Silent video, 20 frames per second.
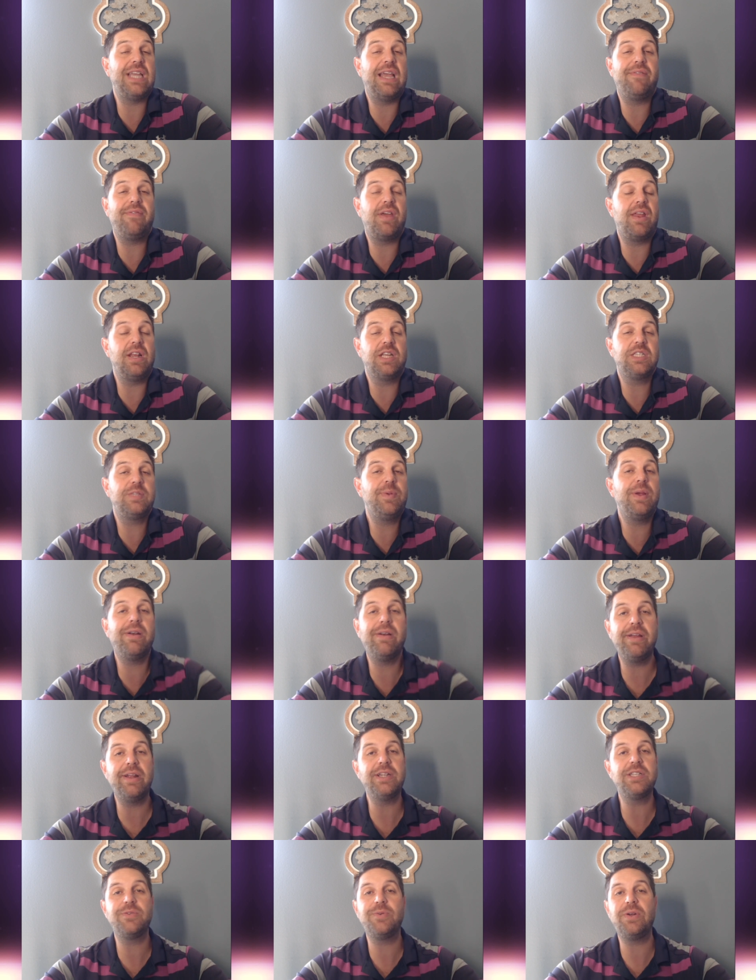have that
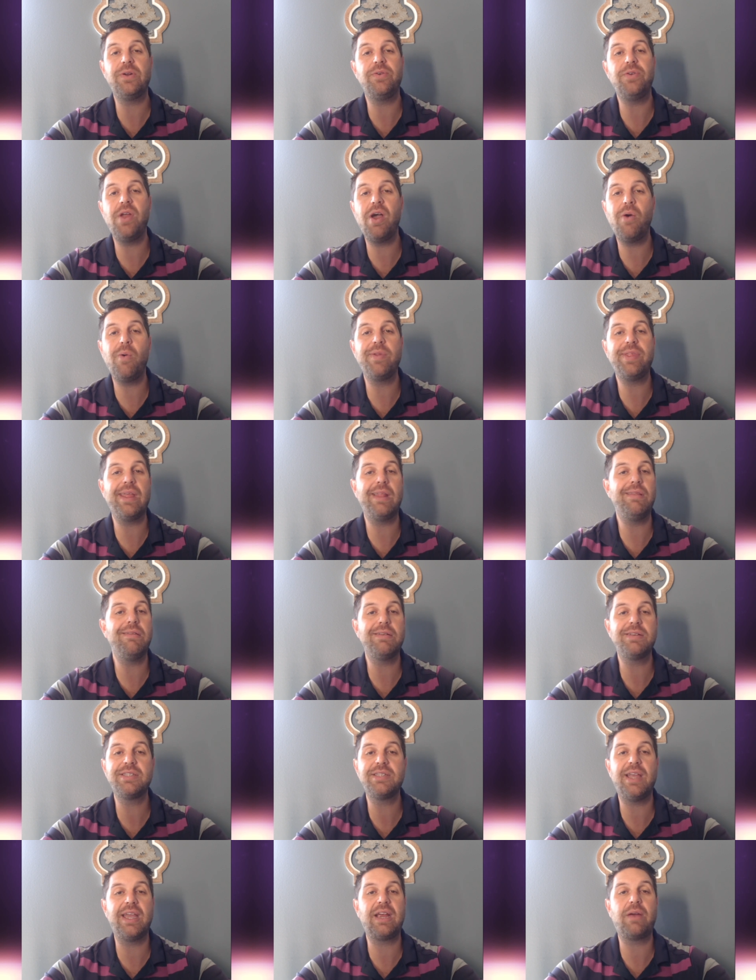experience. We don't know what that
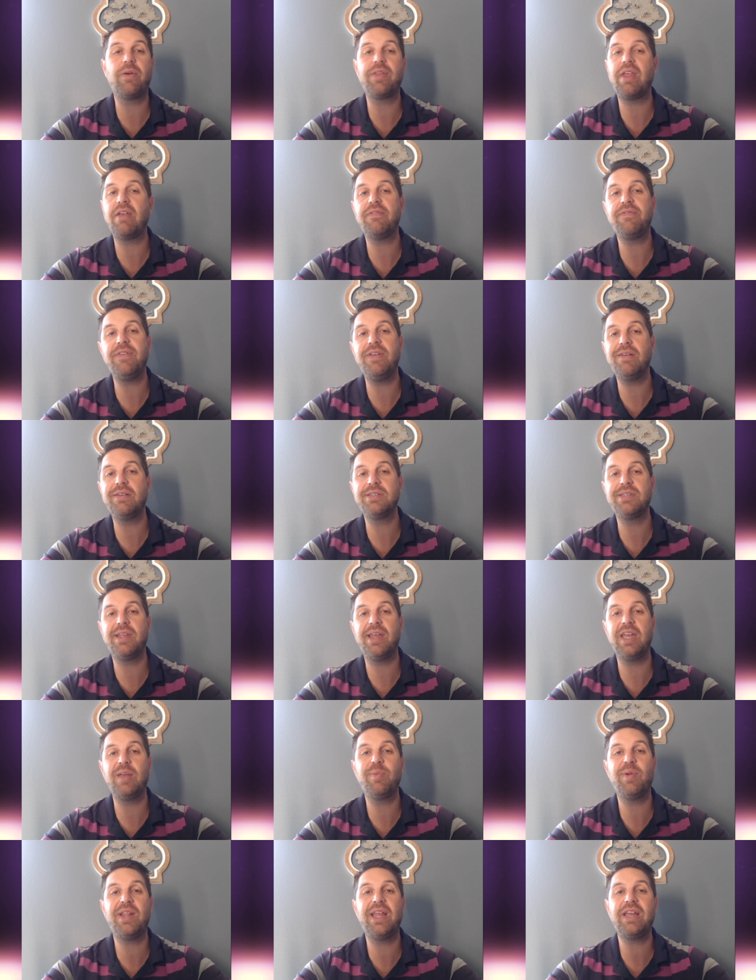looks like, what that feels
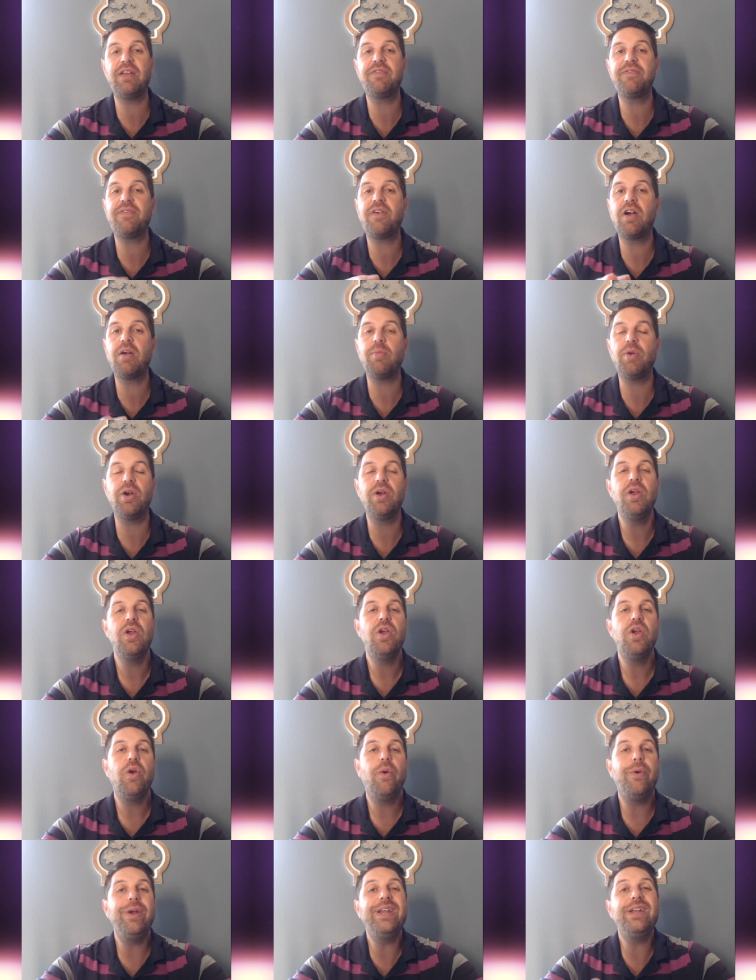like. But like a farmer,
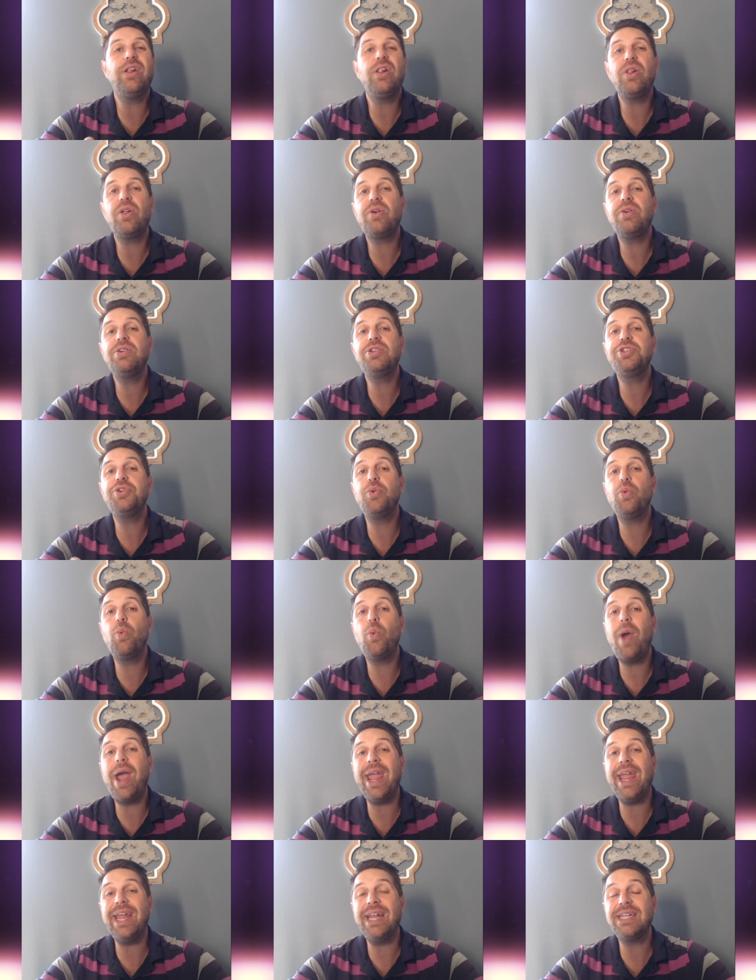we need to learn to
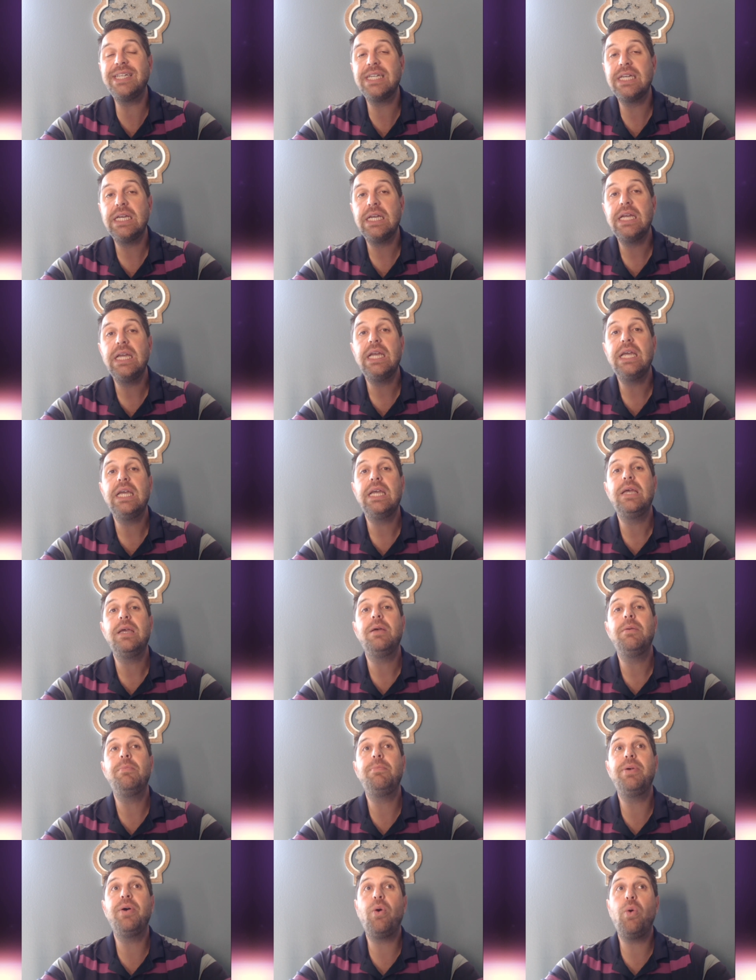wait,
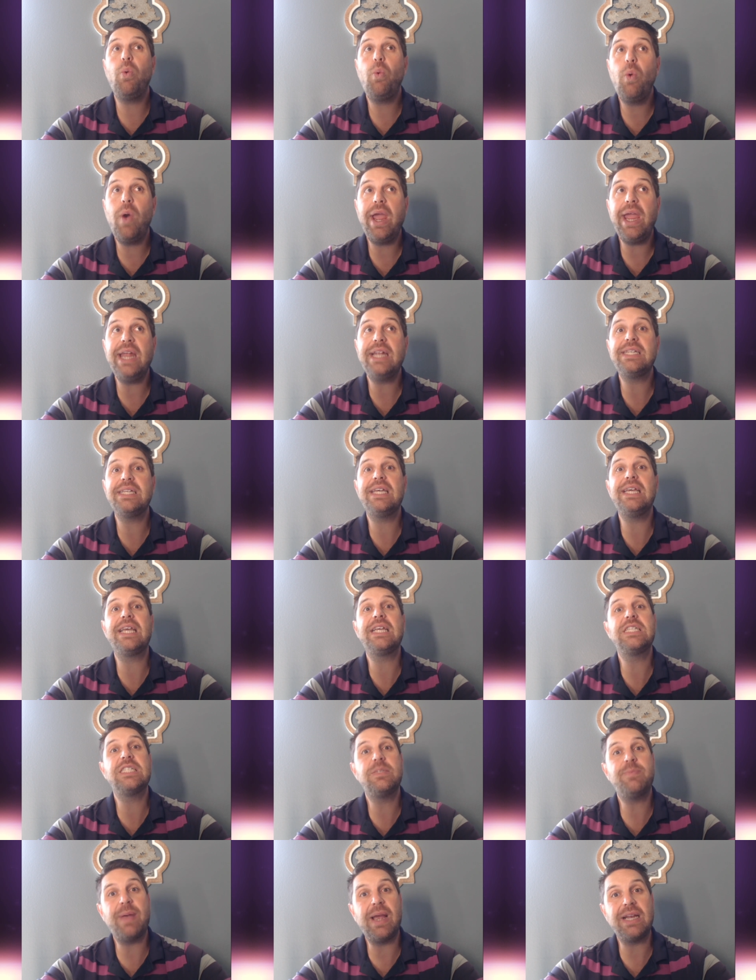but wait
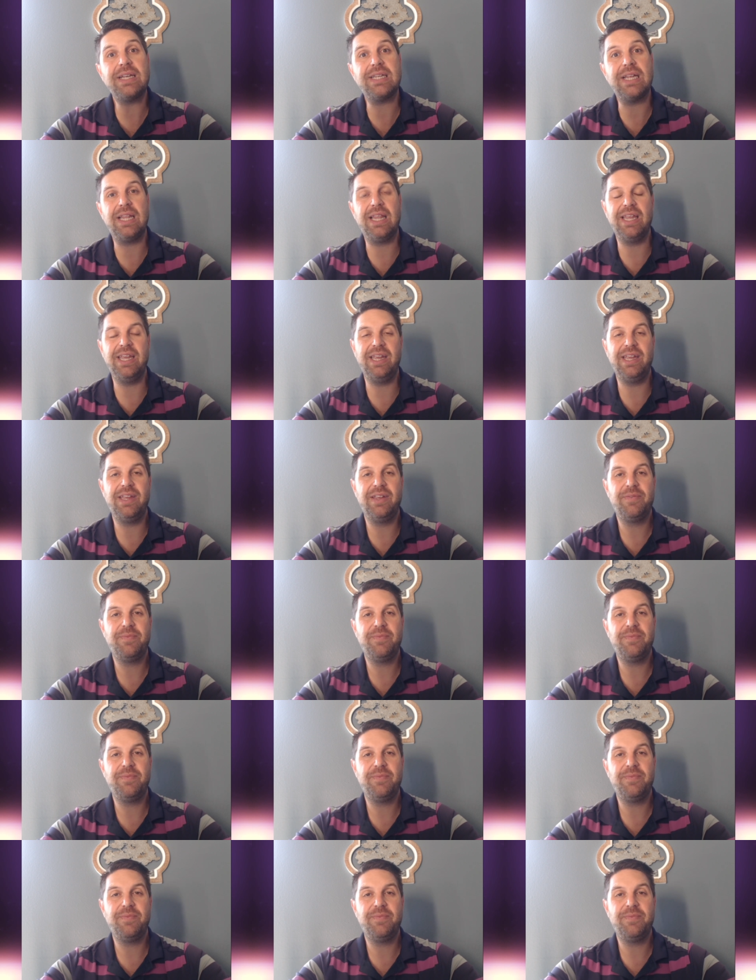expectantly.